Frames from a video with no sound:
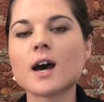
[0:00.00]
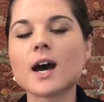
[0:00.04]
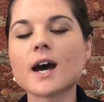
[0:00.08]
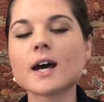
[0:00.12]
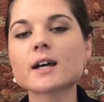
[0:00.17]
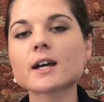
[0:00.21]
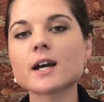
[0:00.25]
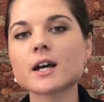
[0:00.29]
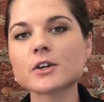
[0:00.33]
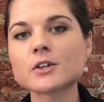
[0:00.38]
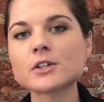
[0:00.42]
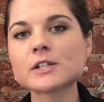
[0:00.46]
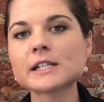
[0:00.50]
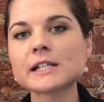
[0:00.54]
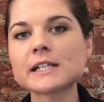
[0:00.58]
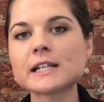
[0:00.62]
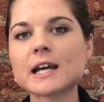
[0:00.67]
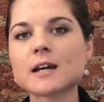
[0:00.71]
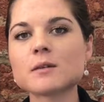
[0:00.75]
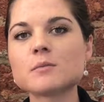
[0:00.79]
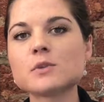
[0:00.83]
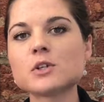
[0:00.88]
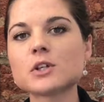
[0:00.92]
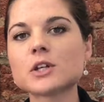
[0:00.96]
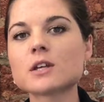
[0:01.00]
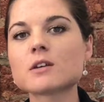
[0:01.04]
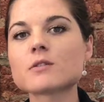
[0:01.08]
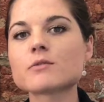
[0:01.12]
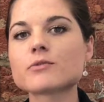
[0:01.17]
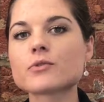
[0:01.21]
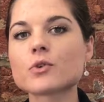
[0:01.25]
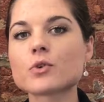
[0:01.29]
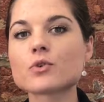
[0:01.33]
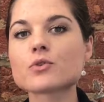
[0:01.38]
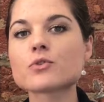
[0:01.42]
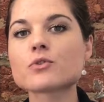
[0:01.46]
I currently am looking
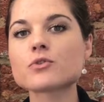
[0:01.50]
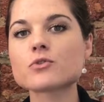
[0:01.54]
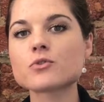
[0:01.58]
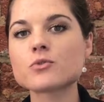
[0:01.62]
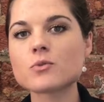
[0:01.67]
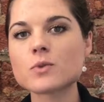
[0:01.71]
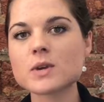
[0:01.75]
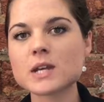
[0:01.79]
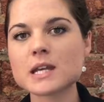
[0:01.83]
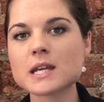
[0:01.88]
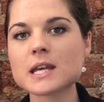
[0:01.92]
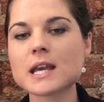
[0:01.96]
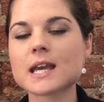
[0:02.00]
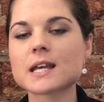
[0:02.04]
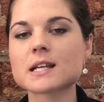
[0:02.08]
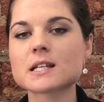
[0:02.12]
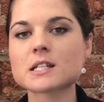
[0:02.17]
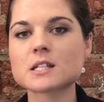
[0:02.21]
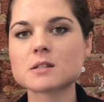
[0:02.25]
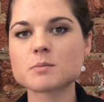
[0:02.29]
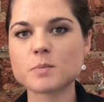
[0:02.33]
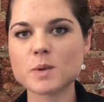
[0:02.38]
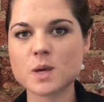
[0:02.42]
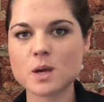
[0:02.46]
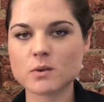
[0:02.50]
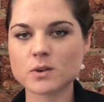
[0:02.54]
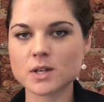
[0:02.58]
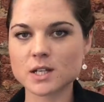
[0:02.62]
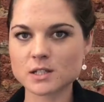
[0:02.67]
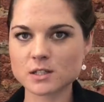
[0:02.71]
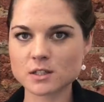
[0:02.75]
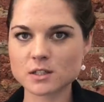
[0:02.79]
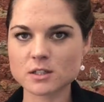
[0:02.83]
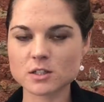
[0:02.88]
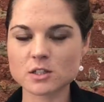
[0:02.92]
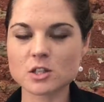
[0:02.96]
for three
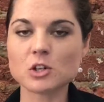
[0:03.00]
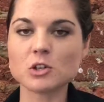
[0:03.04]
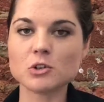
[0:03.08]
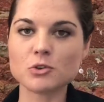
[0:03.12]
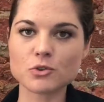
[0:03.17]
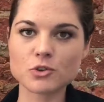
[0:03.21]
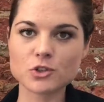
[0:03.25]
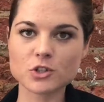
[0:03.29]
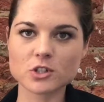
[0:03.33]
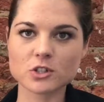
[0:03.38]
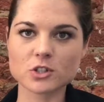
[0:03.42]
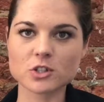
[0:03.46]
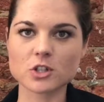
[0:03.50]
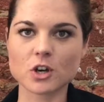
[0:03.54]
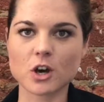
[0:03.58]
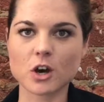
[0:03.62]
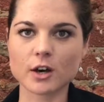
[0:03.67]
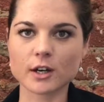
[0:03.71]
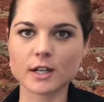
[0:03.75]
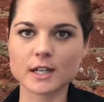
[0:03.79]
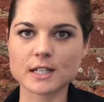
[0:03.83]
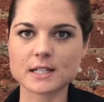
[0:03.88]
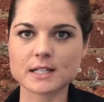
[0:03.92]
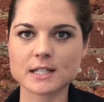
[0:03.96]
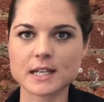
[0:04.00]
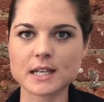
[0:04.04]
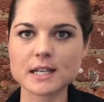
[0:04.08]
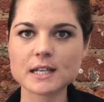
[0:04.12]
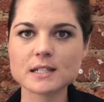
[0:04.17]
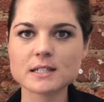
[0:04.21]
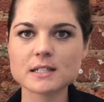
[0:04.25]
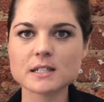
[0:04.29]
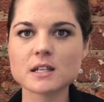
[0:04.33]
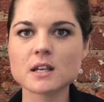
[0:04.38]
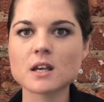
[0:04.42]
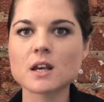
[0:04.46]
experienced solutions
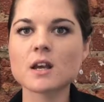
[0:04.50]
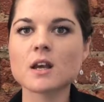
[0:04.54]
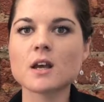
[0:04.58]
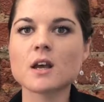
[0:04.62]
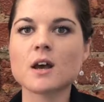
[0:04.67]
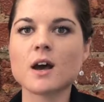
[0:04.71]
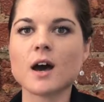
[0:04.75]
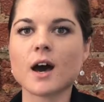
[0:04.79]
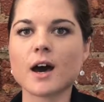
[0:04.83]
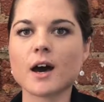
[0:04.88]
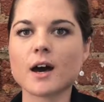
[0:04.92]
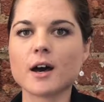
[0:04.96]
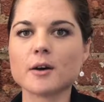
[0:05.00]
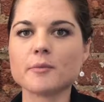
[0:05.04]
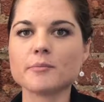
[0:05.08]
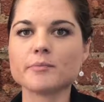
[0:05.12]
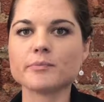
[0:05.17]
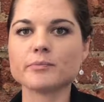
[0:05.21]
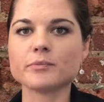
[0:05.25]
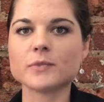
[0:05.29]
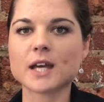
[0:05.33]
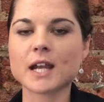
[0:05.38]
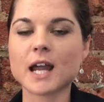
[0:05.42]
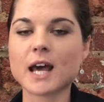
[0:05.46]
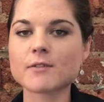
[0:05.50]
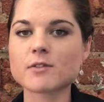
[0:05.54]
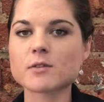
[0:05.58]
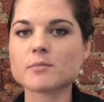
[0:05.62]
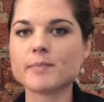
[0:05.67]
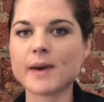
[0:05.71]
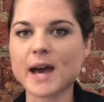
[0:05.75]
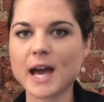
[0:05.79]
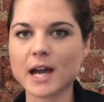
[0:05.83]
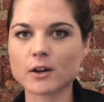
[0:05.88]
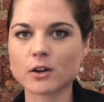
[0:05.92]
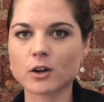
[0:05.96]
architects um, that have a
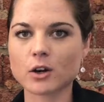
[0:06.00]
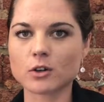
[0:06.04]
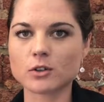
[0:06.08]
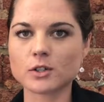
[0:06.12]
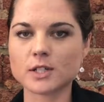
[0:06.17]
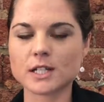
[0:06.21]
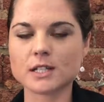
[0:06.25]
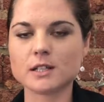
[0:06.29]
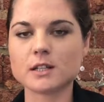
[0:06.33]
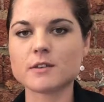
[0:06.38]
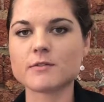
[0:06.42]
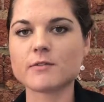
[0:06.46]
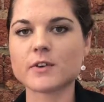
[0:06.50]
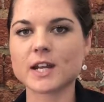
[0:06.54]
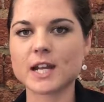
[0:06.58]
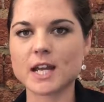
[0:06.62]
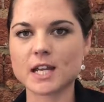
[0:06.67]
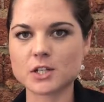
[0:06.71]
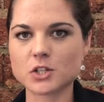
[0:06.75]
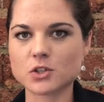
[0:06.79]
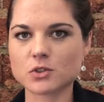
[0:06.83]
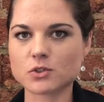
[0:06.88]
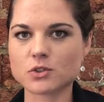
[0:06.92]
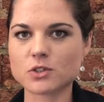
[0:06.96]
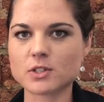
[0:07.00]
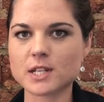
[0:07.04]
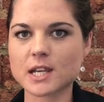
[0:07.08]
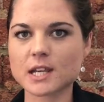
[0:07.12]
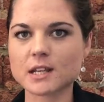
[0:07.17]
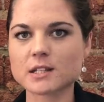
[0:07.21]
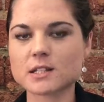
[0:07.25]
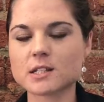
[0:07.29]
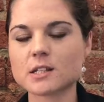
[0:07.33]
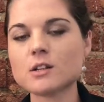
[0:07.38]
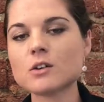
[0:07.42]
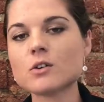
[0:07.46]
background in the financial
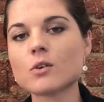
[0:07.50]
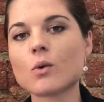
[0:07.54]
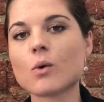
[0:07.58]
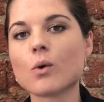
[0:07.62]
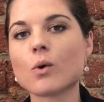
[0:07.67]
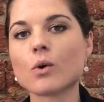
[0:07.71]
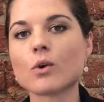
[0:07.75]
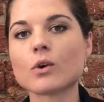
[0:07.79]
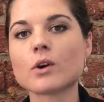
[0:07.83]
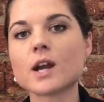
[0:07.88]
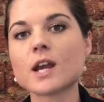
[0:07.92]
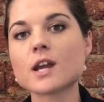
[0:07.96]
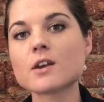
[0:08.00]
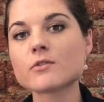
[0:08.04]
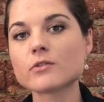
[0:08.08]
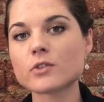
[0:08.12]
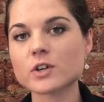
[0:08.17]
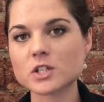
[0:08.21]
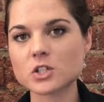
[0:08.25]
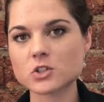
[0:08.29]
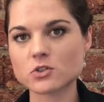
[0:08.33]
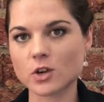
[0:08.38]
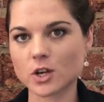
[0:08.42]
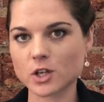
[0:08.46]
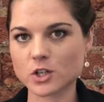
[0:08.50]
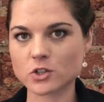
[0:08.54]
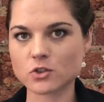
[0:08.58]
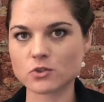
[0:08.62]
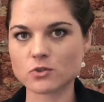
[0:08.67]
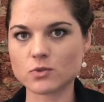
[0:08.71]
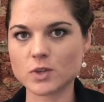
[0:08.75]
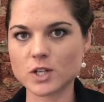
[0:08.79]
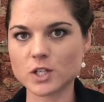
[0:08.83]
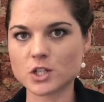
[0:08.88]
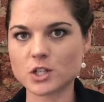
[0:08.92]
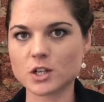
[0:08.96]
sector or
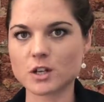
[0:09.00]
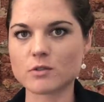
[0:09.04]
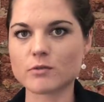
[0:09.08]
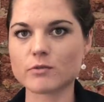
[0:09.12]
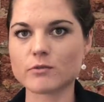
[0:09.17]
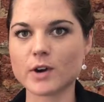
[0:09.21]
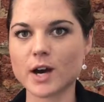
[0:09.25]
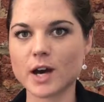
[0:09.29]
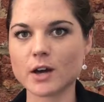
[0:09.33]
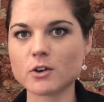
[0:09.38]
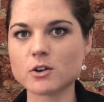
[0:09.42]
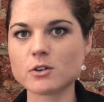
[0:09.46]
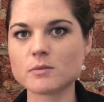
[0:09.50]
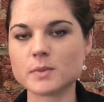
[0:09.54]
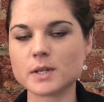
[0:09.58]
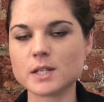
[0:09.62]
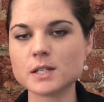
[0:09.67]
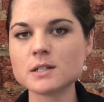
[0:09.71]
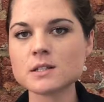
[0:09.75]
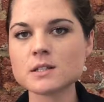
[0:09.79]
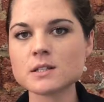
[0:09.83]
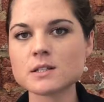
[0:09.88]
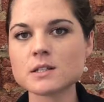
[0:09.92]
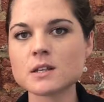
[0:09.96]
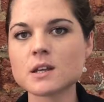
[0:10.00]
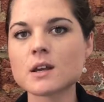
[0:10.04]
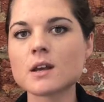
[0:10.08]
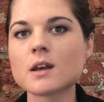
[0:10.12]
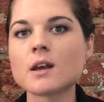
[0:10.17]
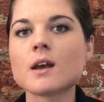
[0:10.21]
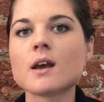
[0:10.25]
infrastructure-rich environments